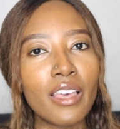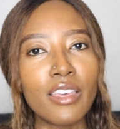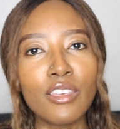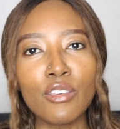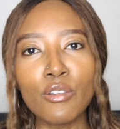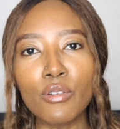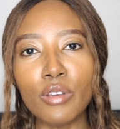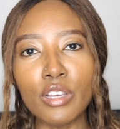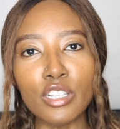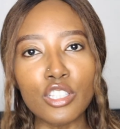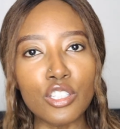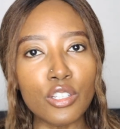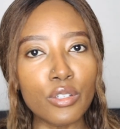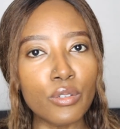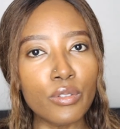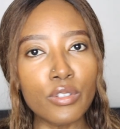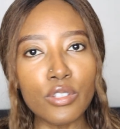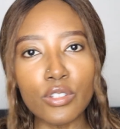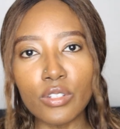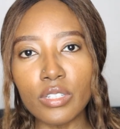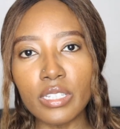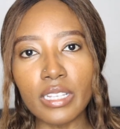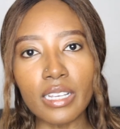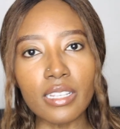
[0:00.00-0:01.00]
You could choose
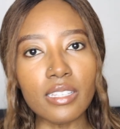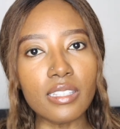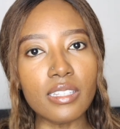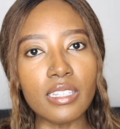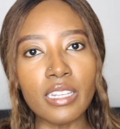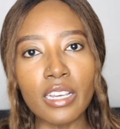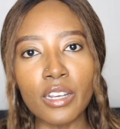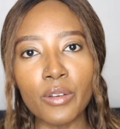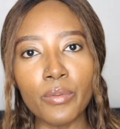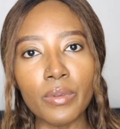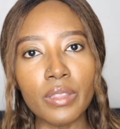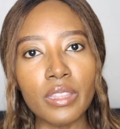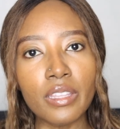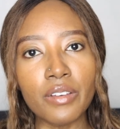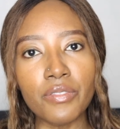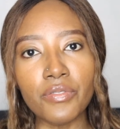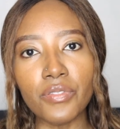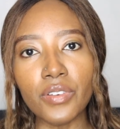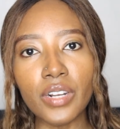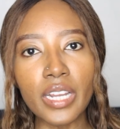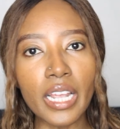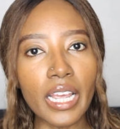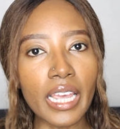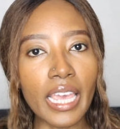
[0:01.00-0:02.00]
to just stick with the
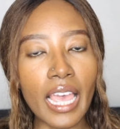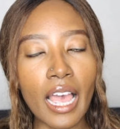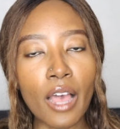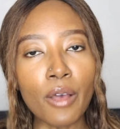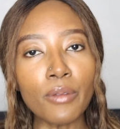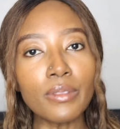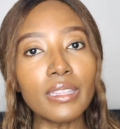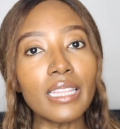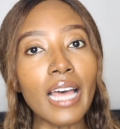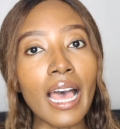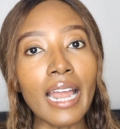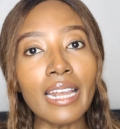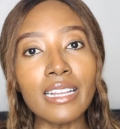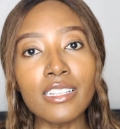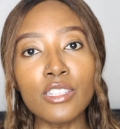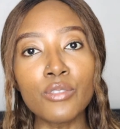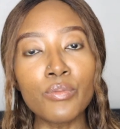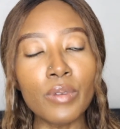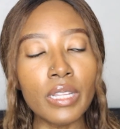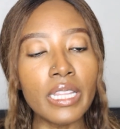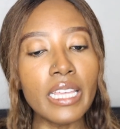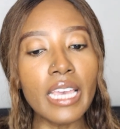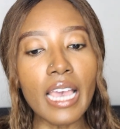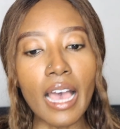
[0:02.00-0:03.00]
free account. That is
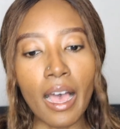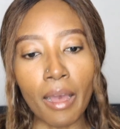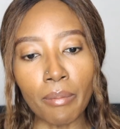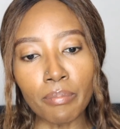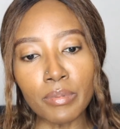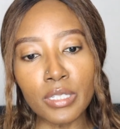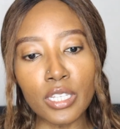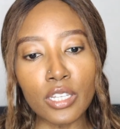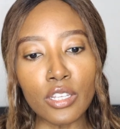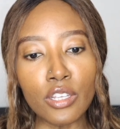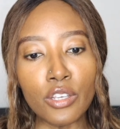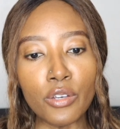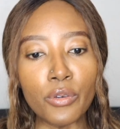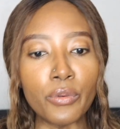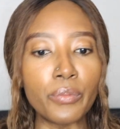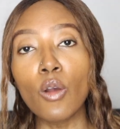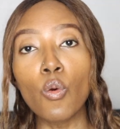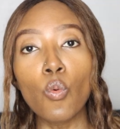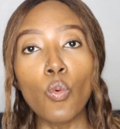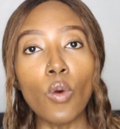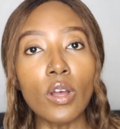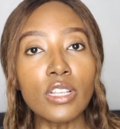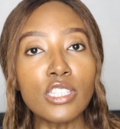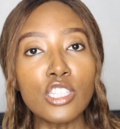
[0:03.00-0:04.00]
really up to you.
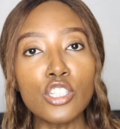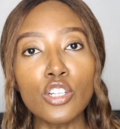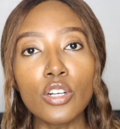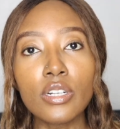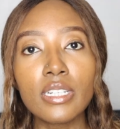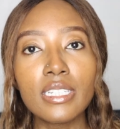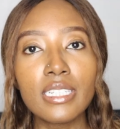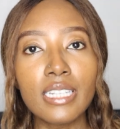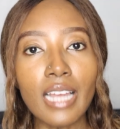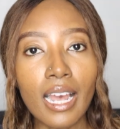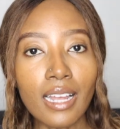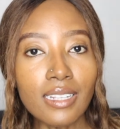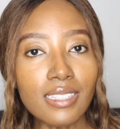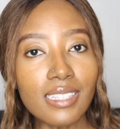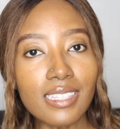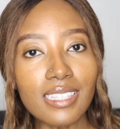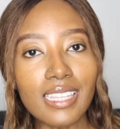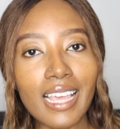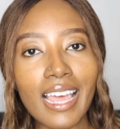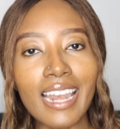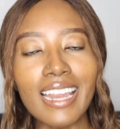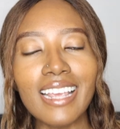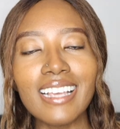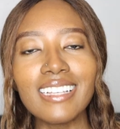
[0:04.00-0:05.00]
Once you're done
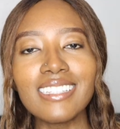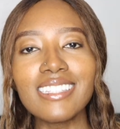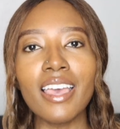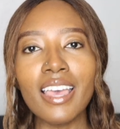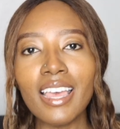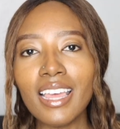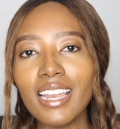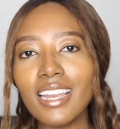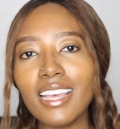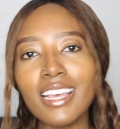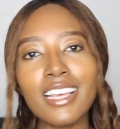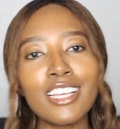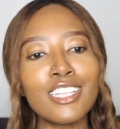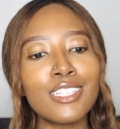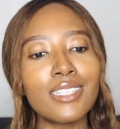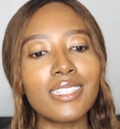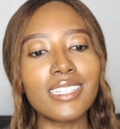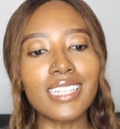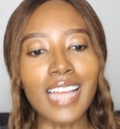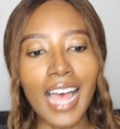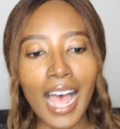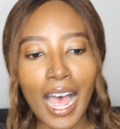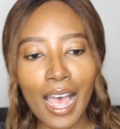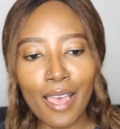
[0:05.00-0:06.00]
settings, it is
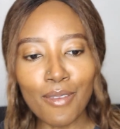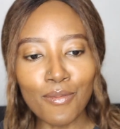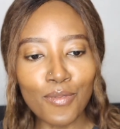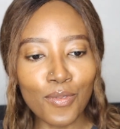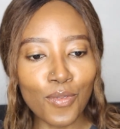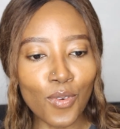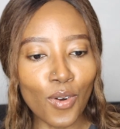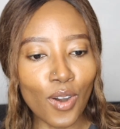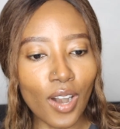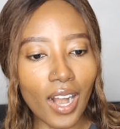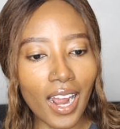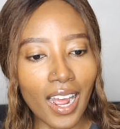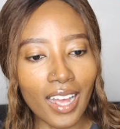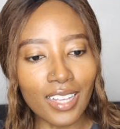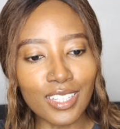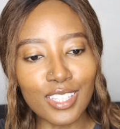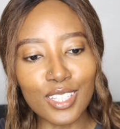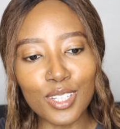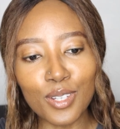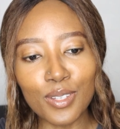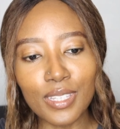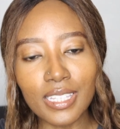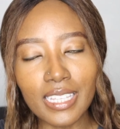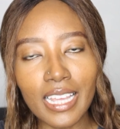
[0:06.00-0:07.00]
time for us
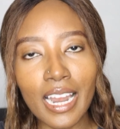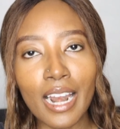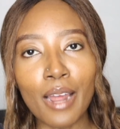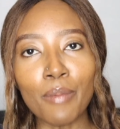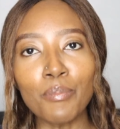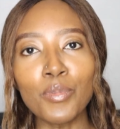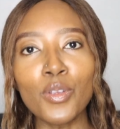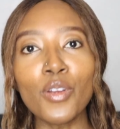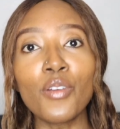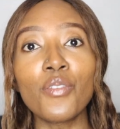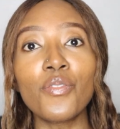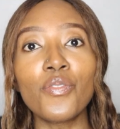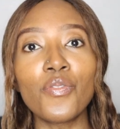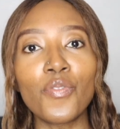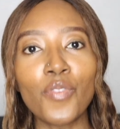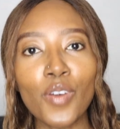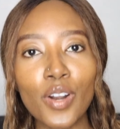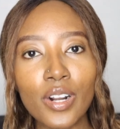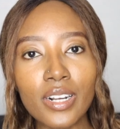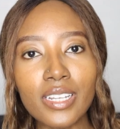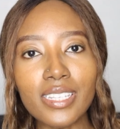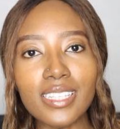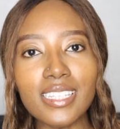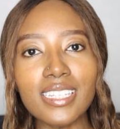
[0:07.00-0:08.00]
to set up your
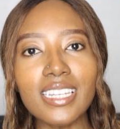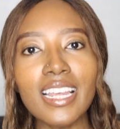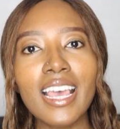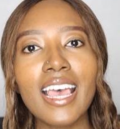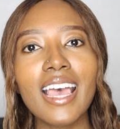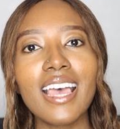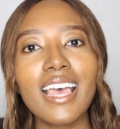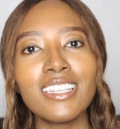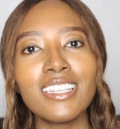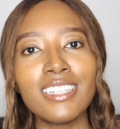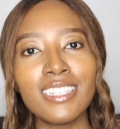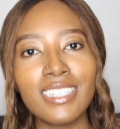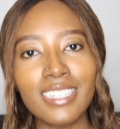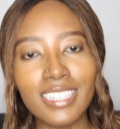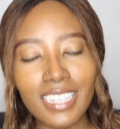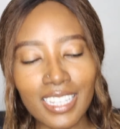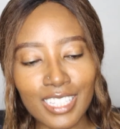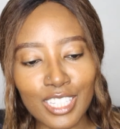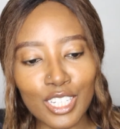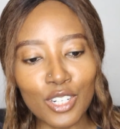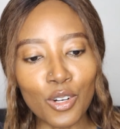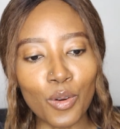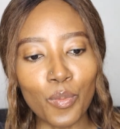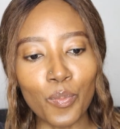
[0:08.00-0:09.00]
first
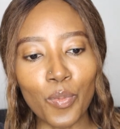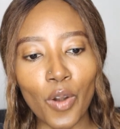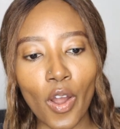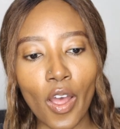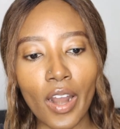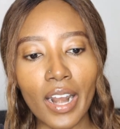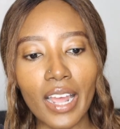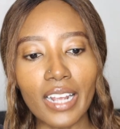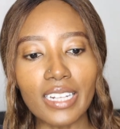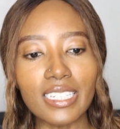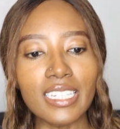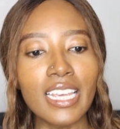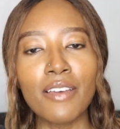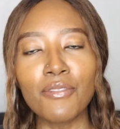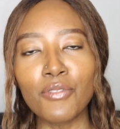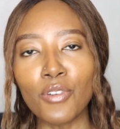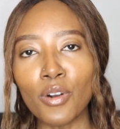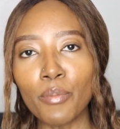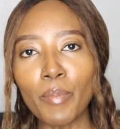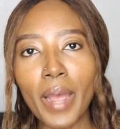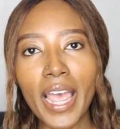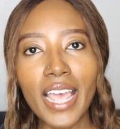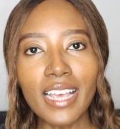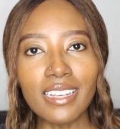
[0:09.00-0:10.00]
digital product.
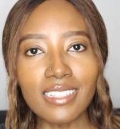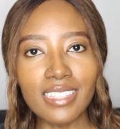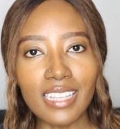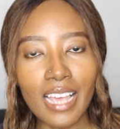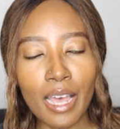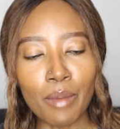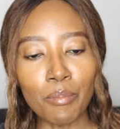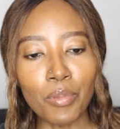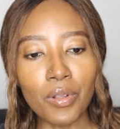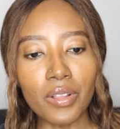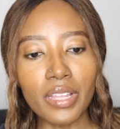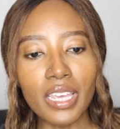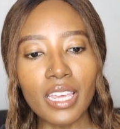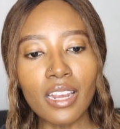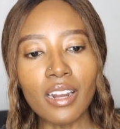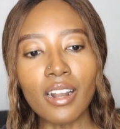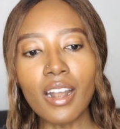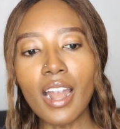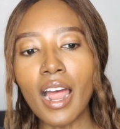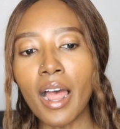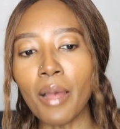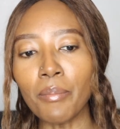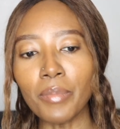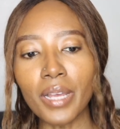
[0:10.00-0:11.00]
For my example
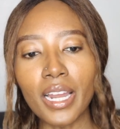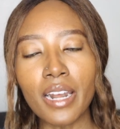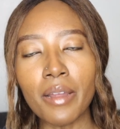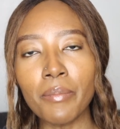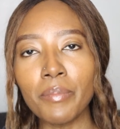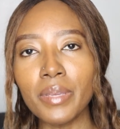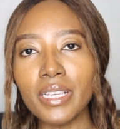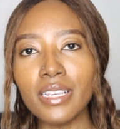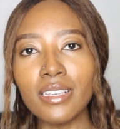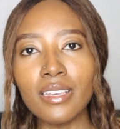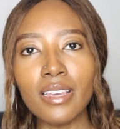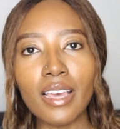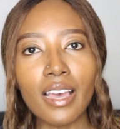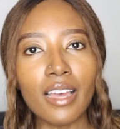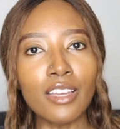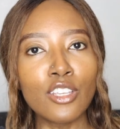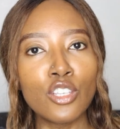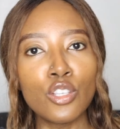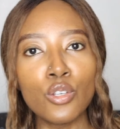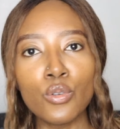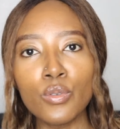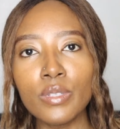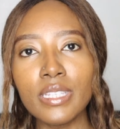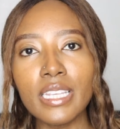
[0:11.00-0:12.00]
here, I'm gonna be
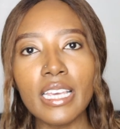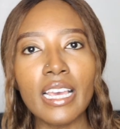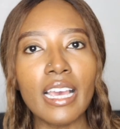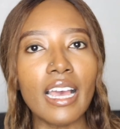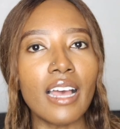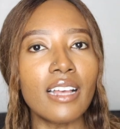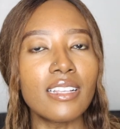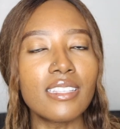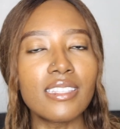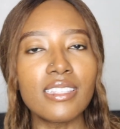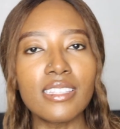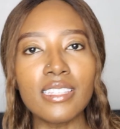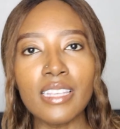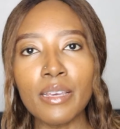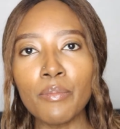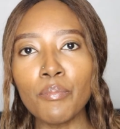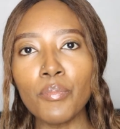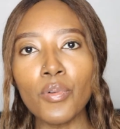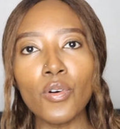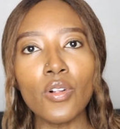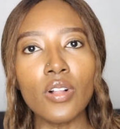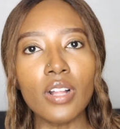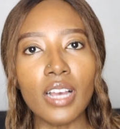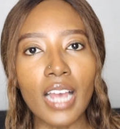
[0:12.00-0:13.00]
using a
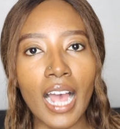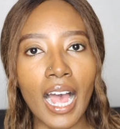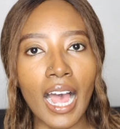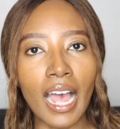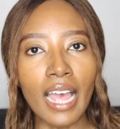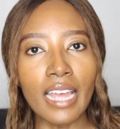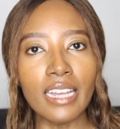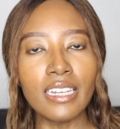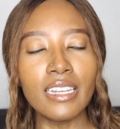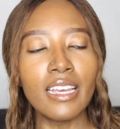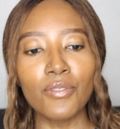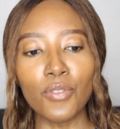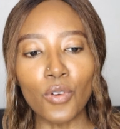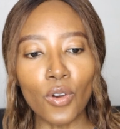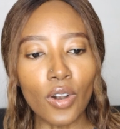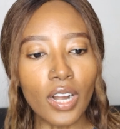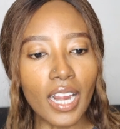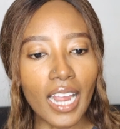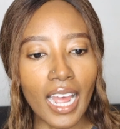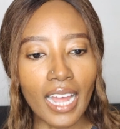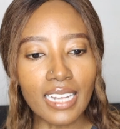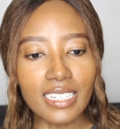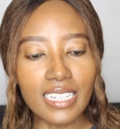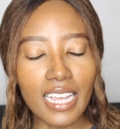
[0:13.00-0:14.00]
simple guide for
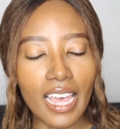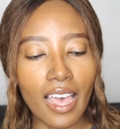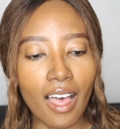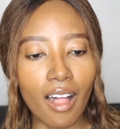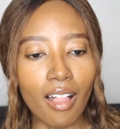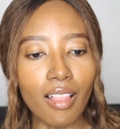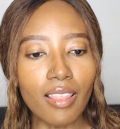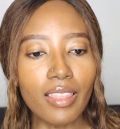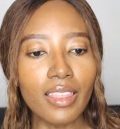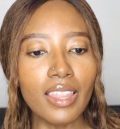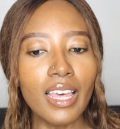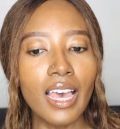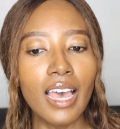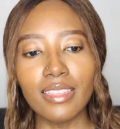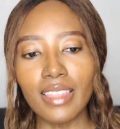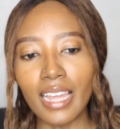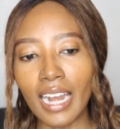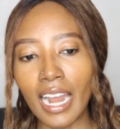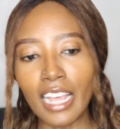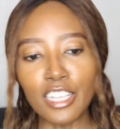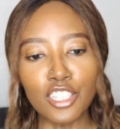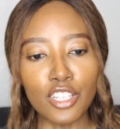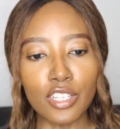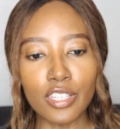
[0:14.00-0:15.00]
gut health that
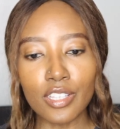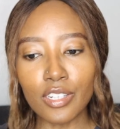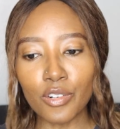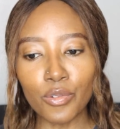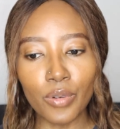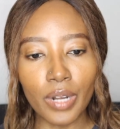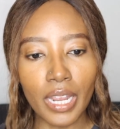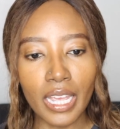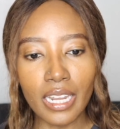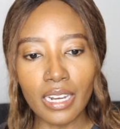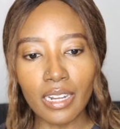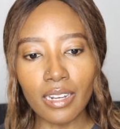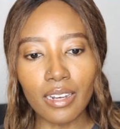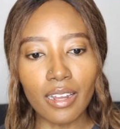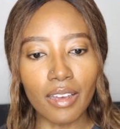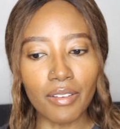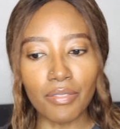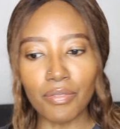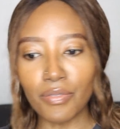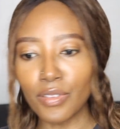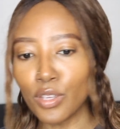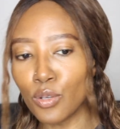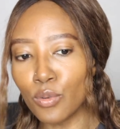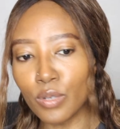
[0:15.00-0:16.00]
I just created a
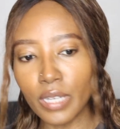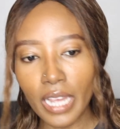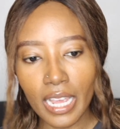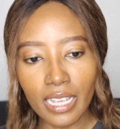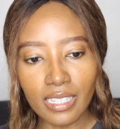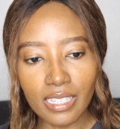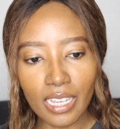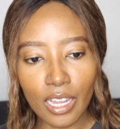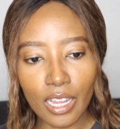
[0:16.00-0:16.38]
few days